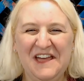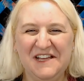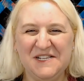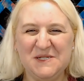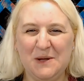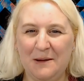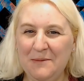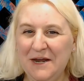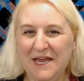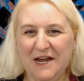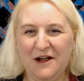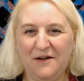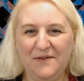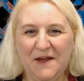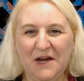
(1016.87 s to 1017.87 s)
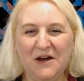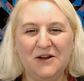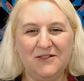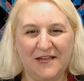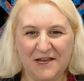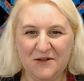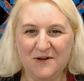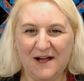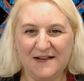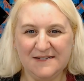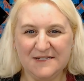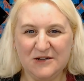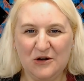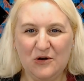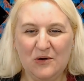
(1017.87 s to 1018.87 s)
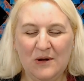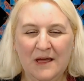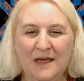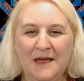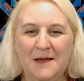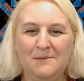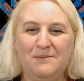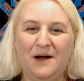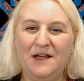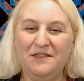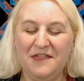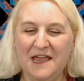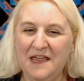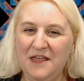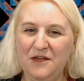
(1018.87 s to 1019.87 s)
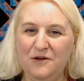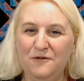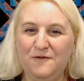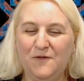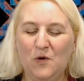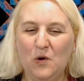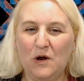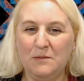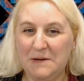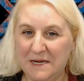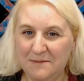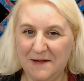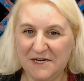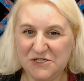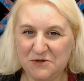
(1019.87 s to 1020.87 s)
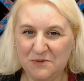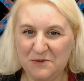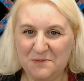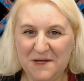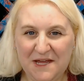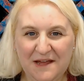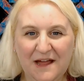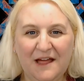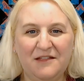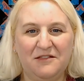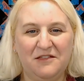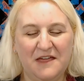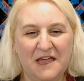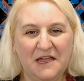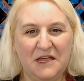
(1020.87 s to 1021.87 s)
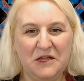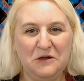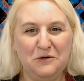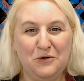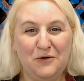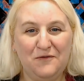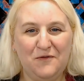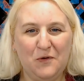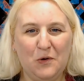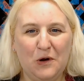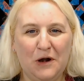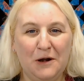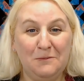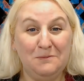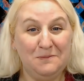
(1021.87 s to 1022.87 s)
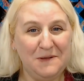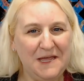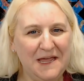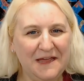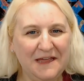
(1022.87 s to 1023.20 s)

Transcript: so I'm going to get off of here and let you guys go. But thank you for being patient with me and thank you for being